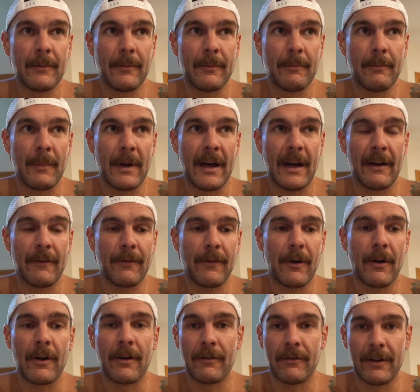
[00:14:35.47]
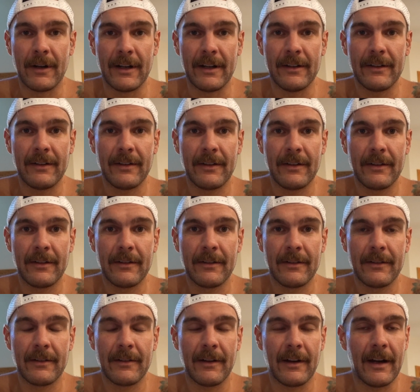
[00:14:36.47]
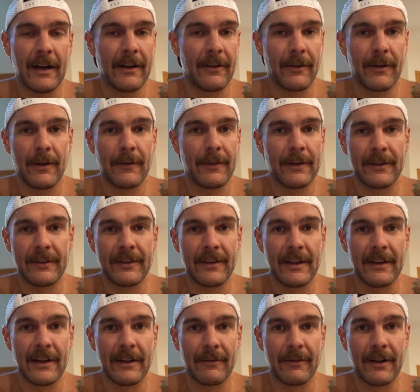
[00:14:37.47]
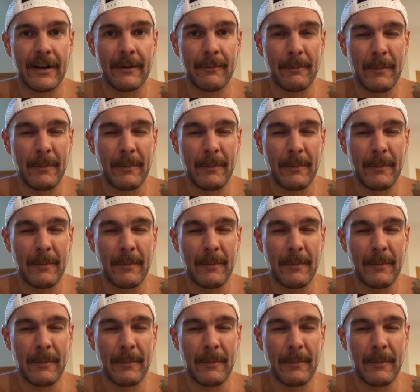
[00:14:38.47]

MAF heart rate. I don't know if I say that right.